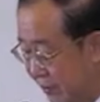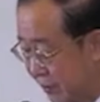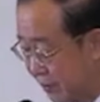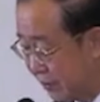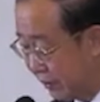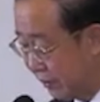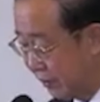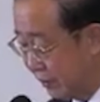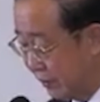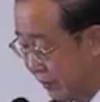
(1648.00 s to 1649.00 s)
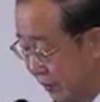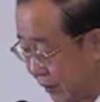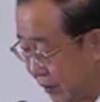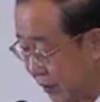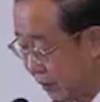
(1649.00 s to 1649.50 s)
necessary
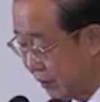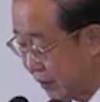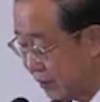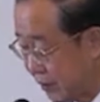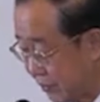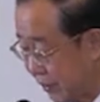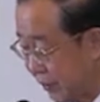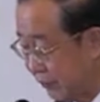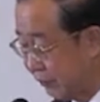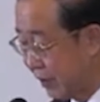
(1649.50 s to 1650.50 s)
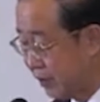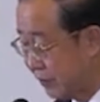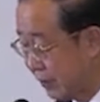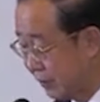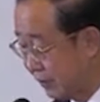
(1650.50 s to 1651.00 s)

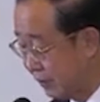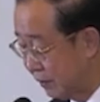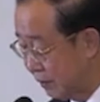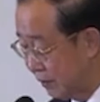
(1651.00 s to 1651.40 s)
infrastructure